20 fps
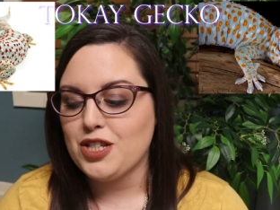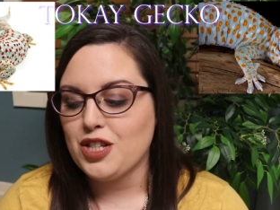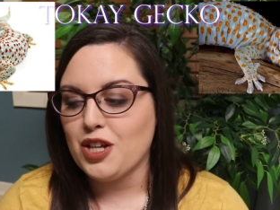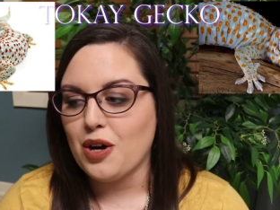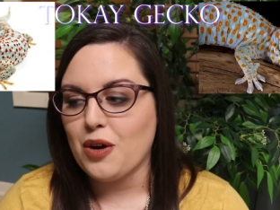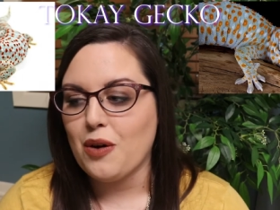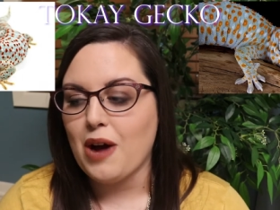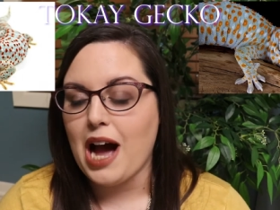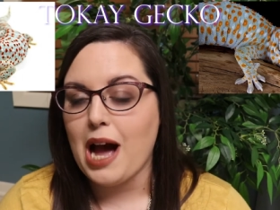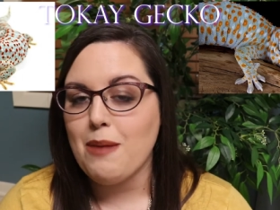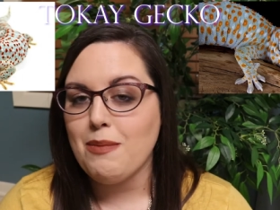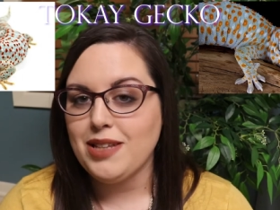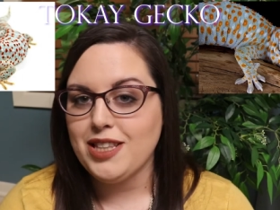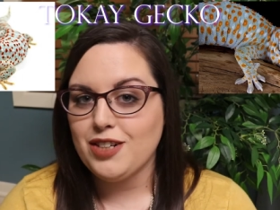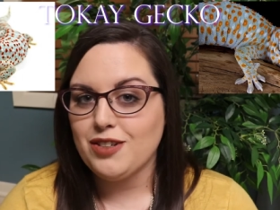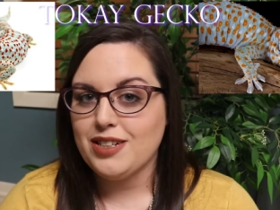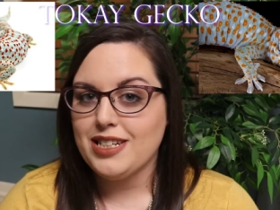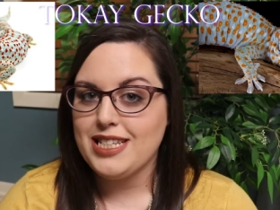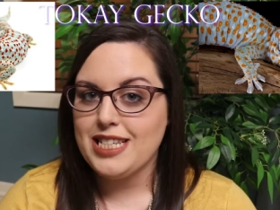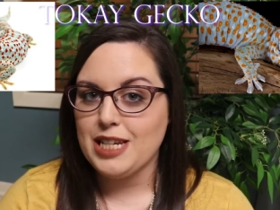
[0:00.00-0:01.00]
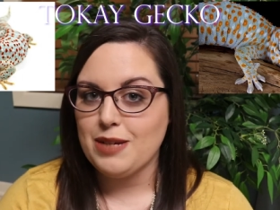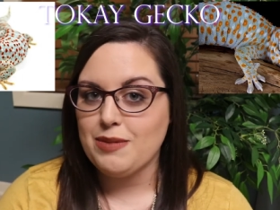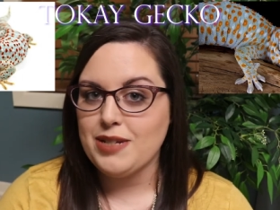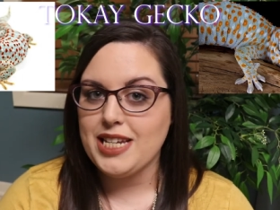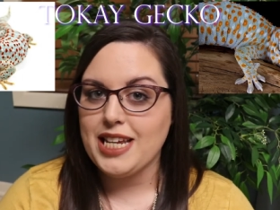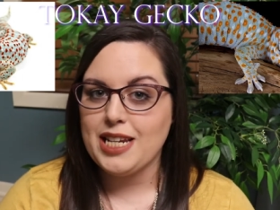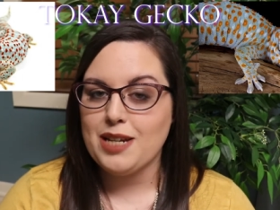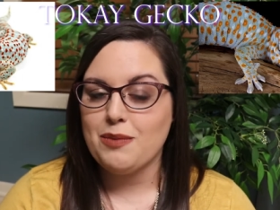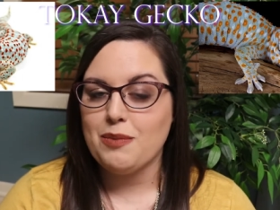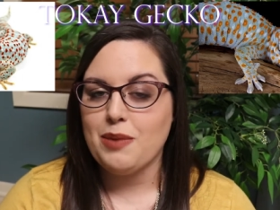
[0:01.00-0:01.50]
So I'm a little
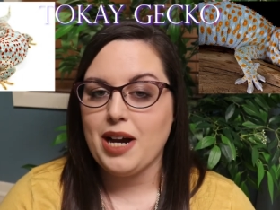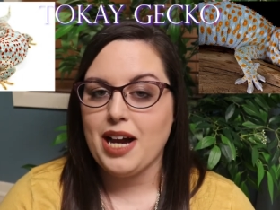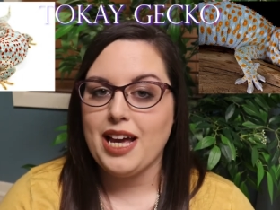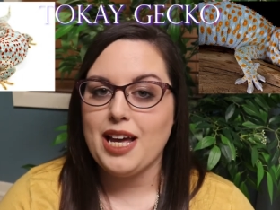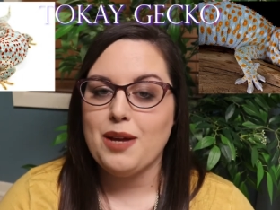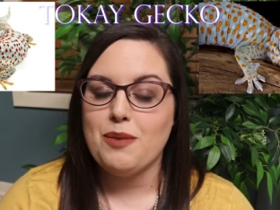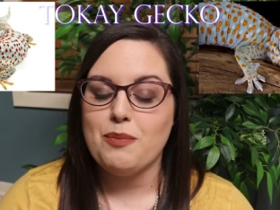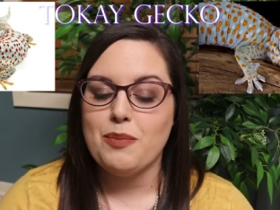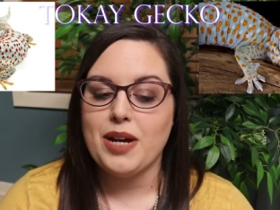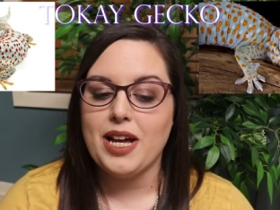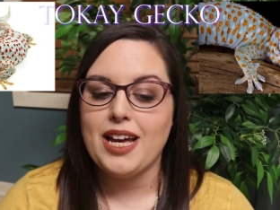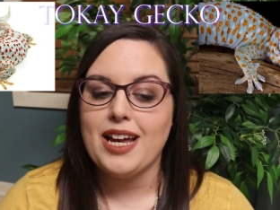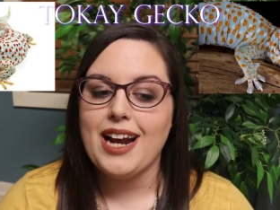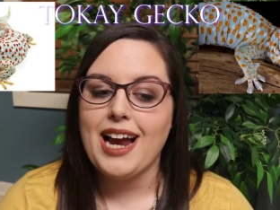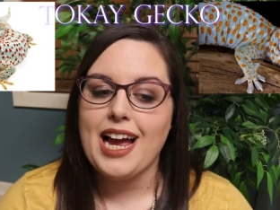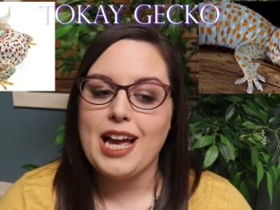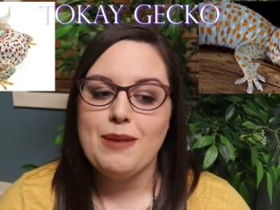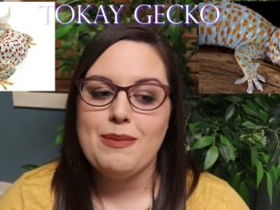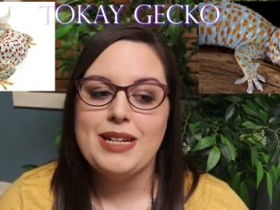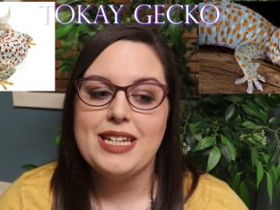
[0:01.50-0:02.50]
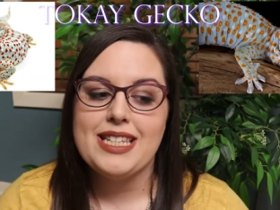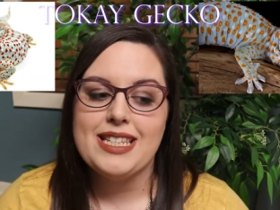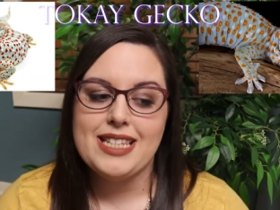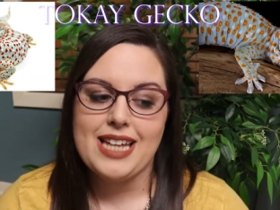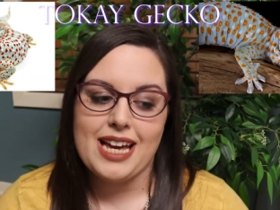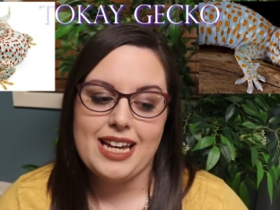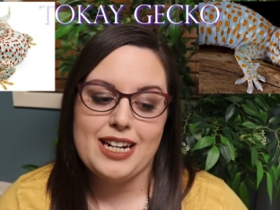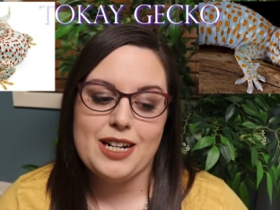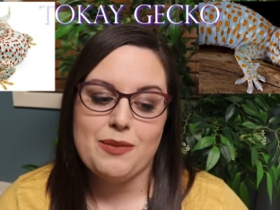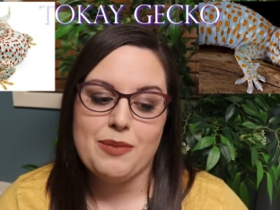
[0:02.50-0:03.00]
intimidated by it, but I am
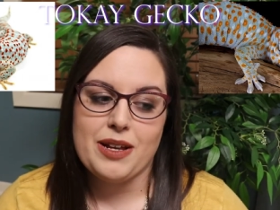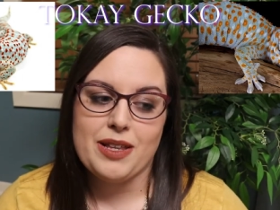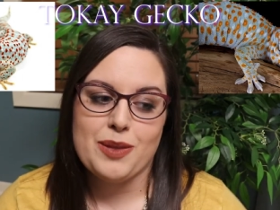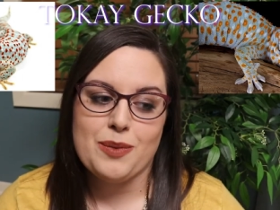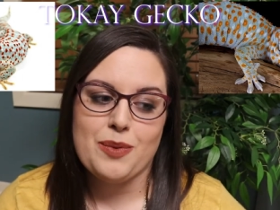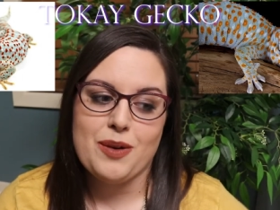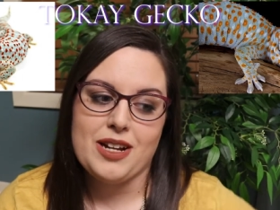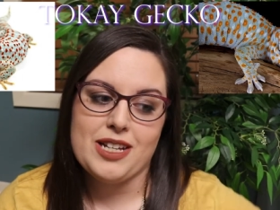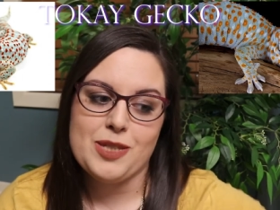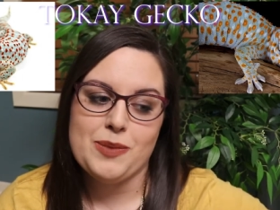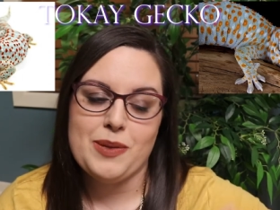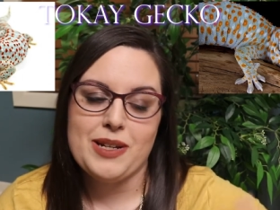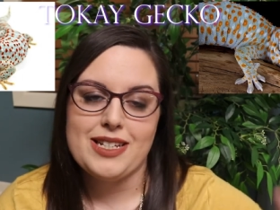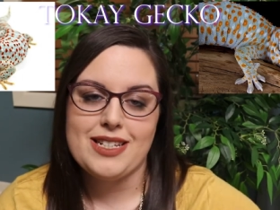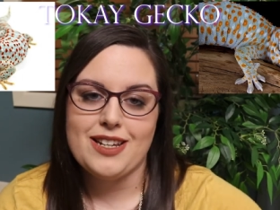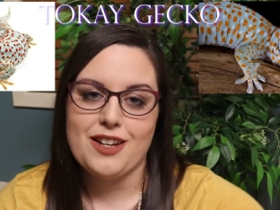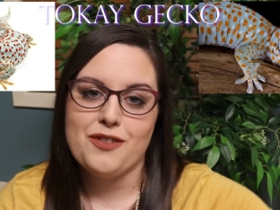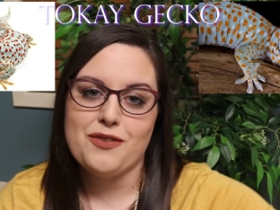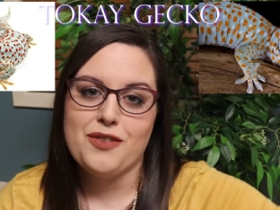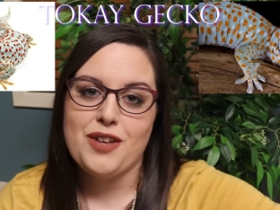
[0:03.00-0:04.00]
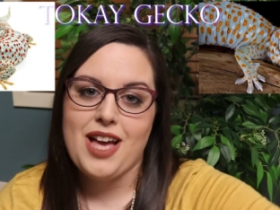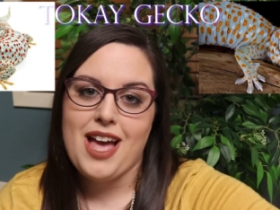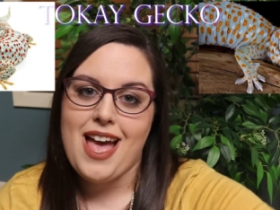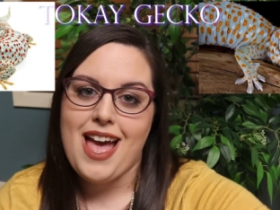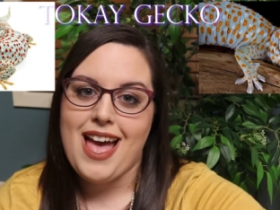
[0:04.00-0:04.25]
excited about the prospect of